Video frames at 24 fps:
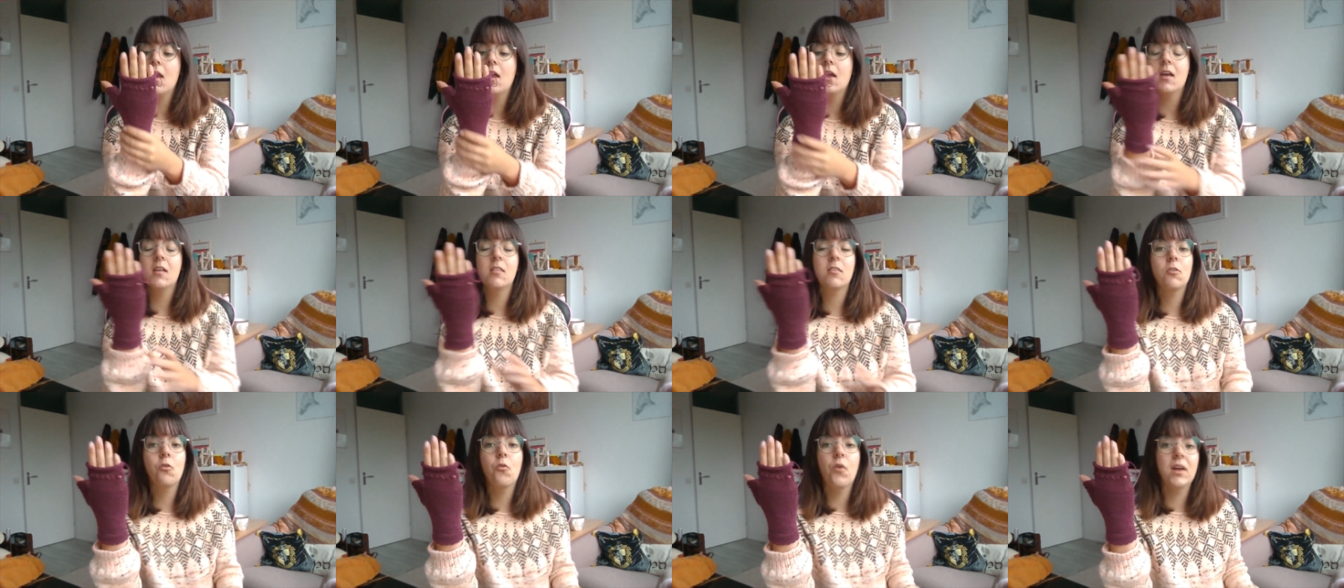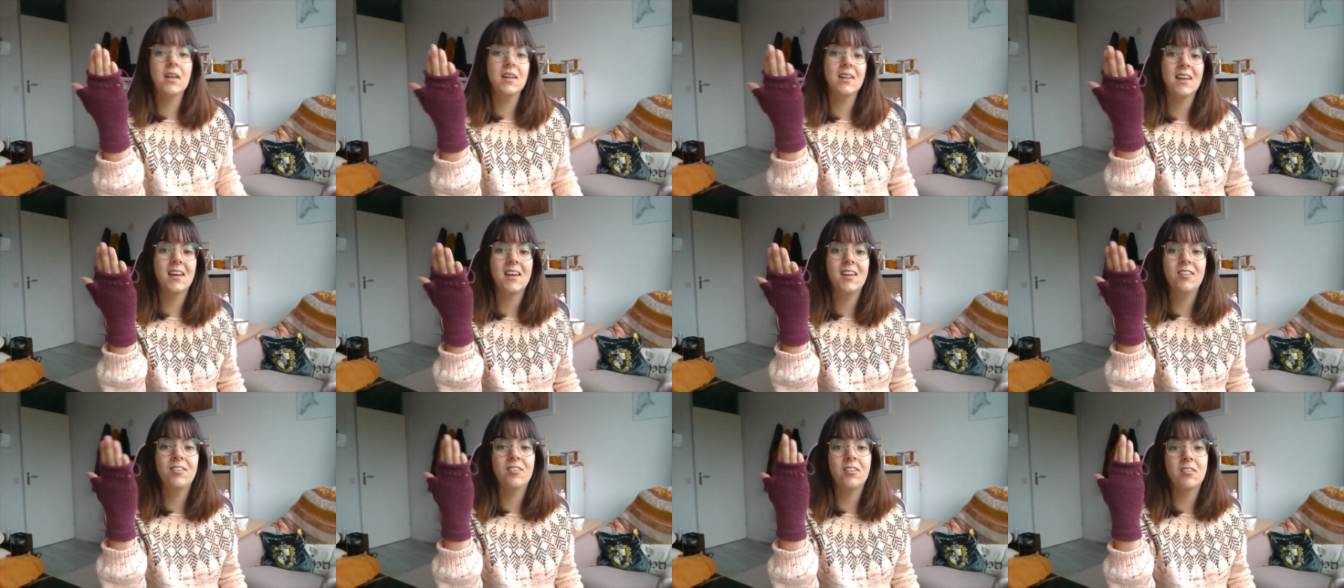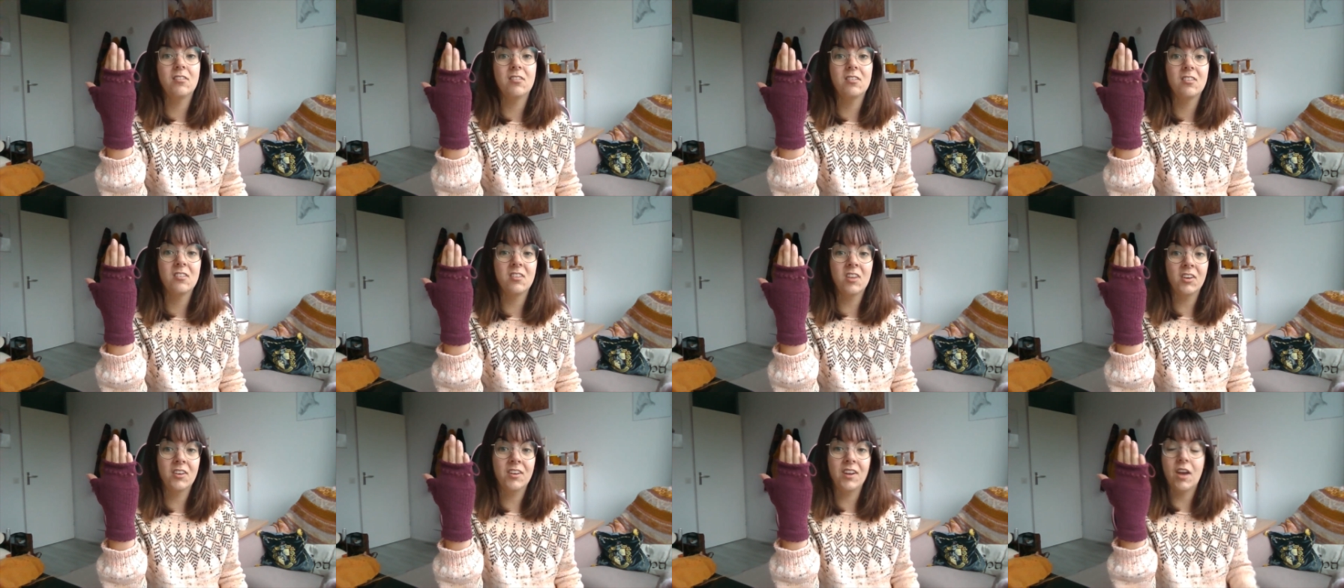it's quite nice and
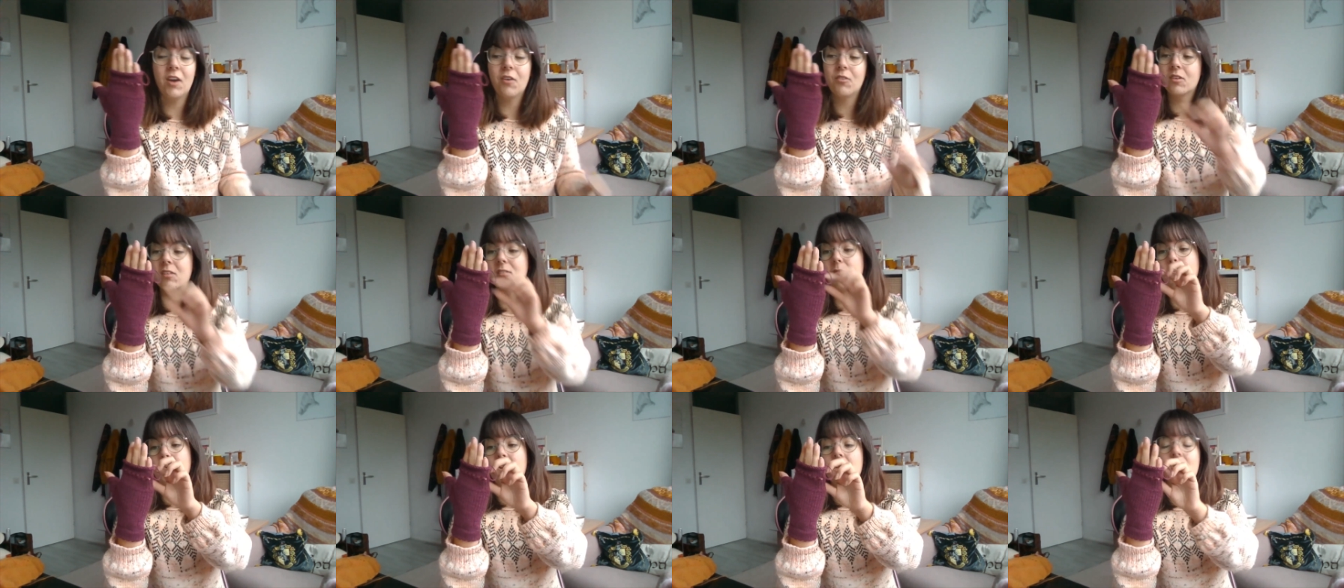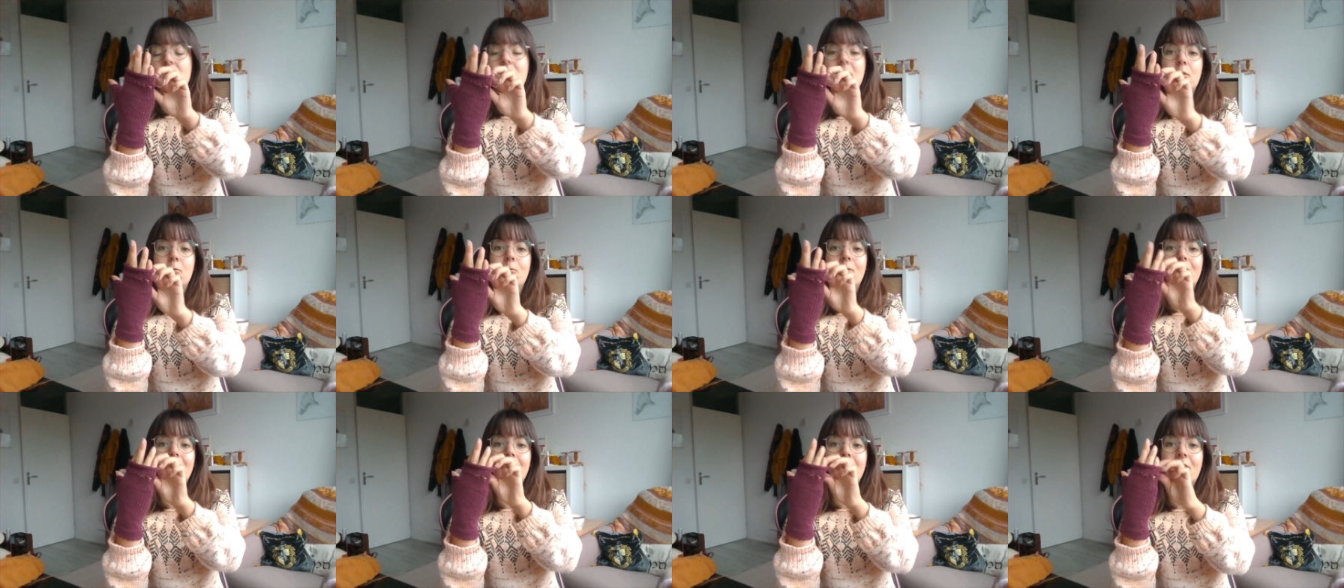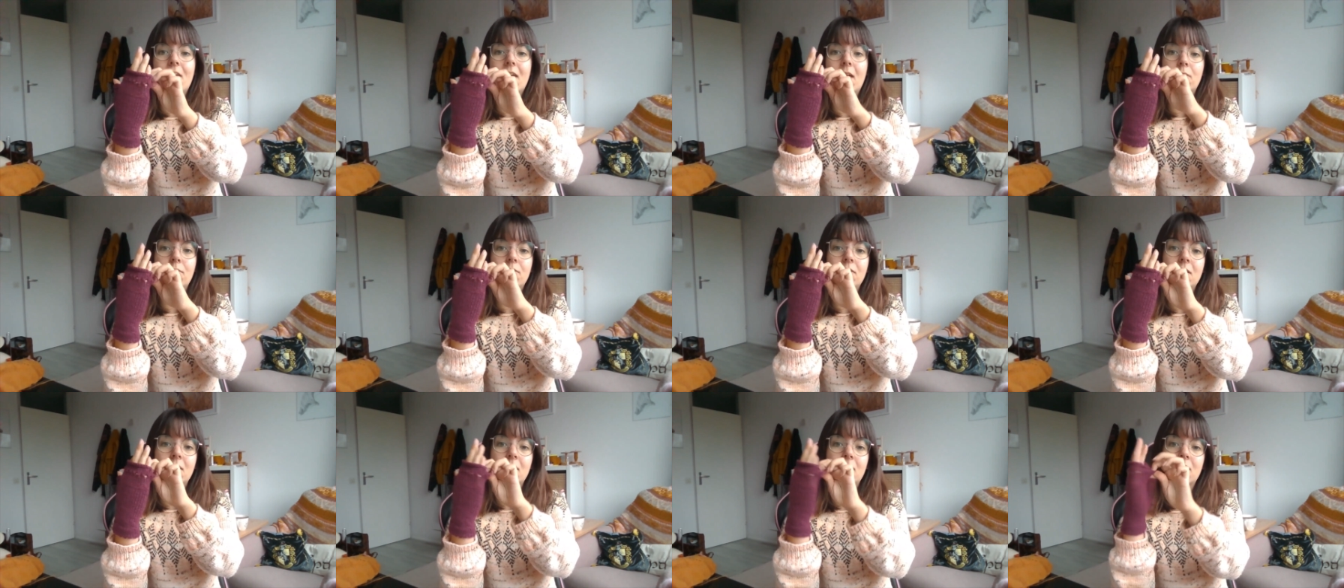snug now, especially when I'll
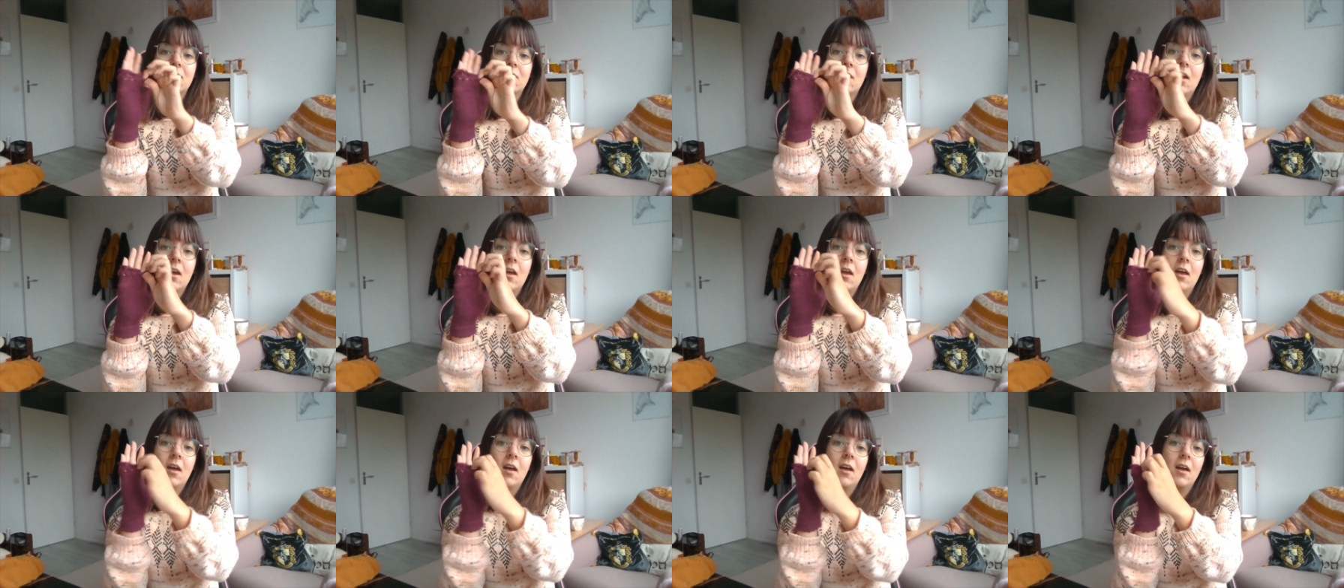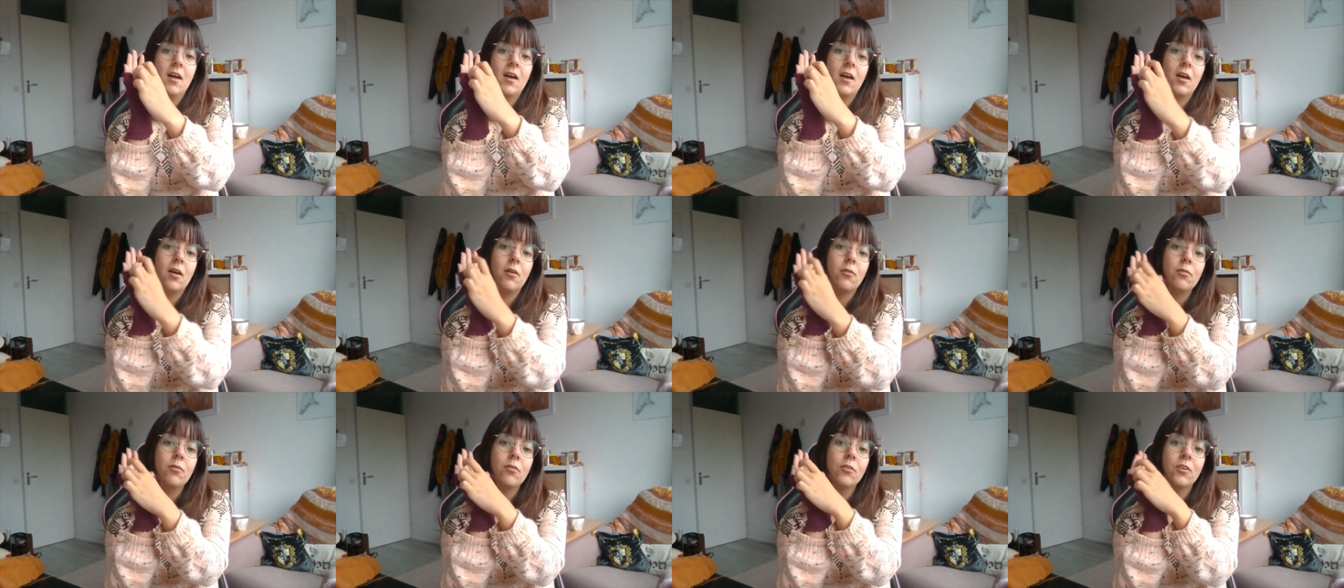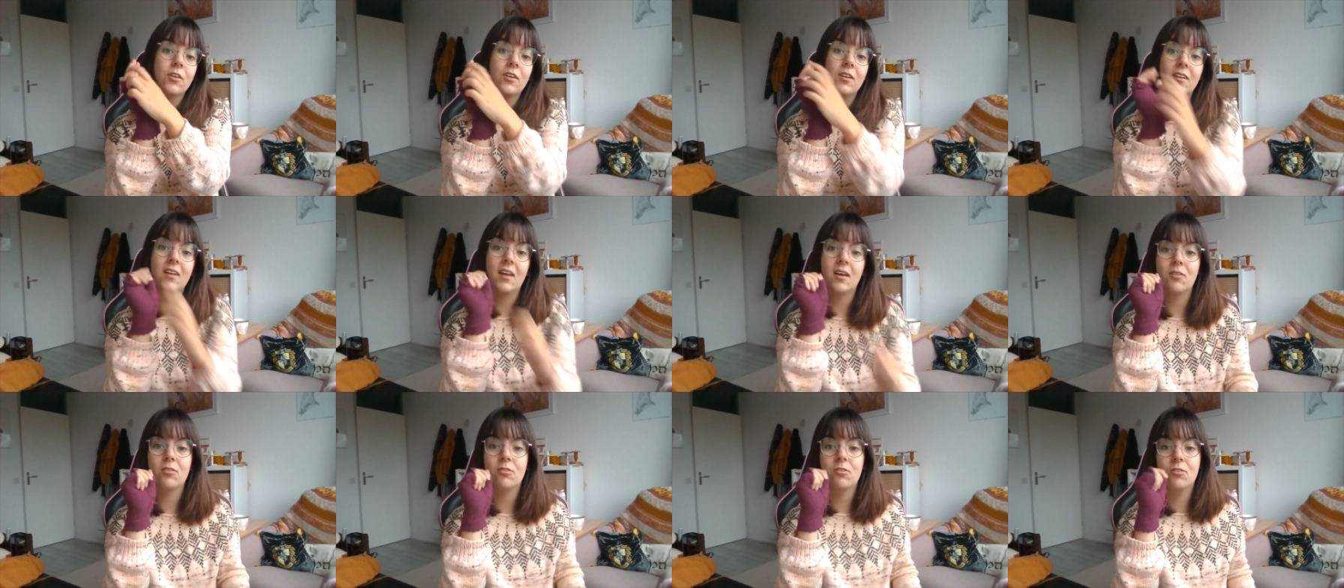have this folded
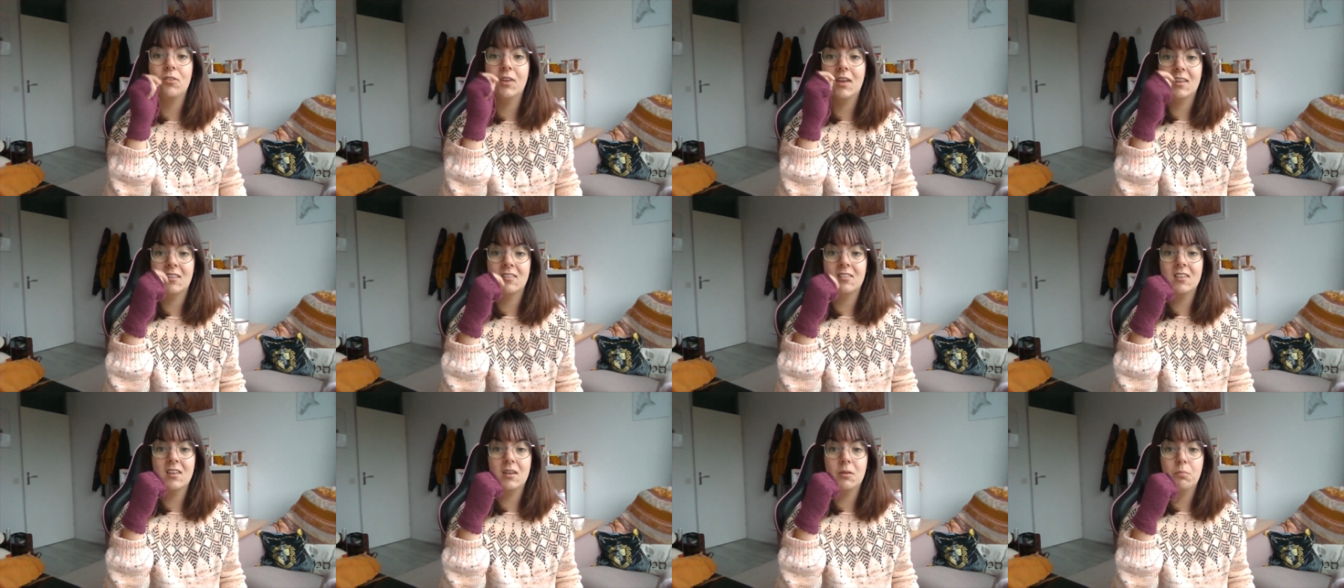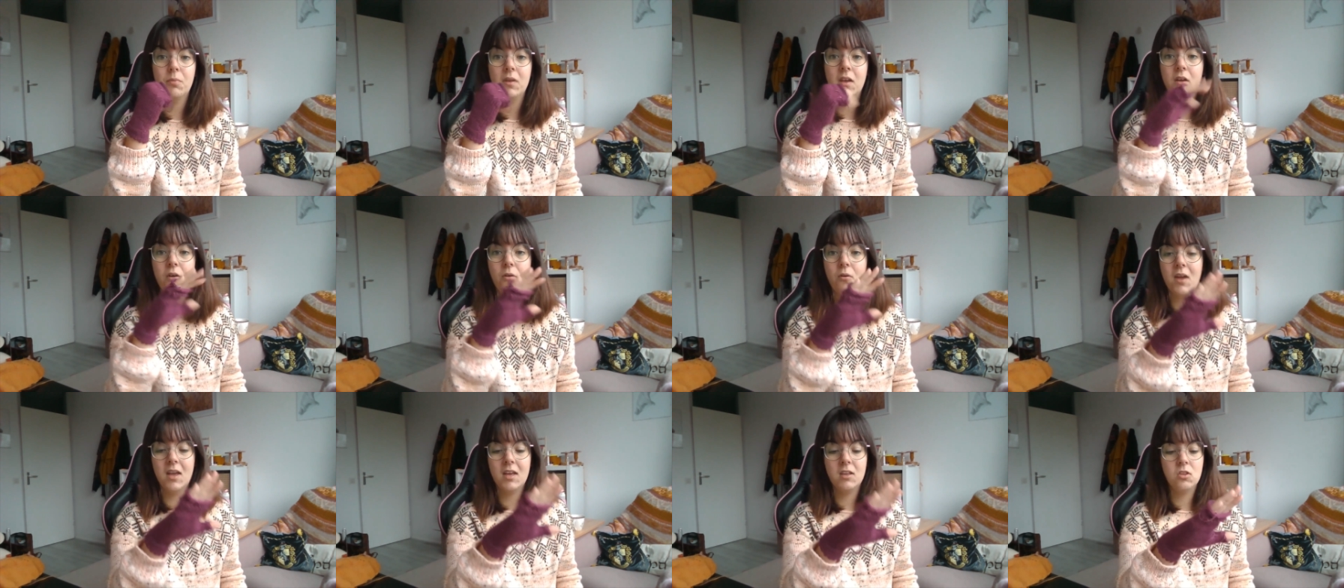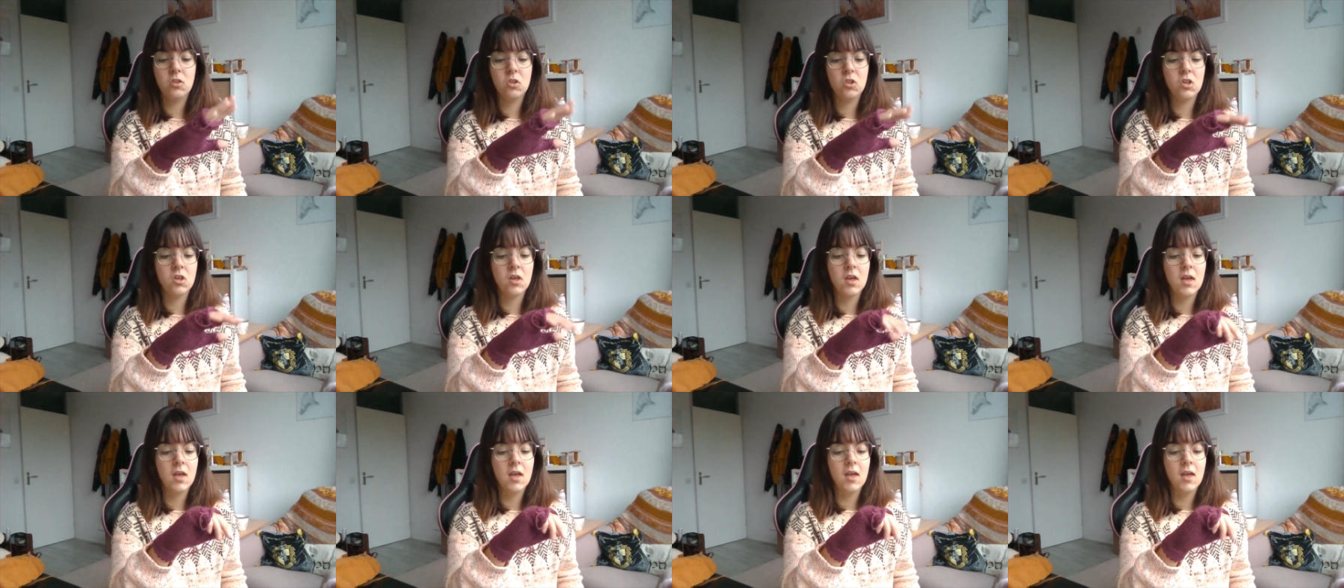down so you can see the picot edge.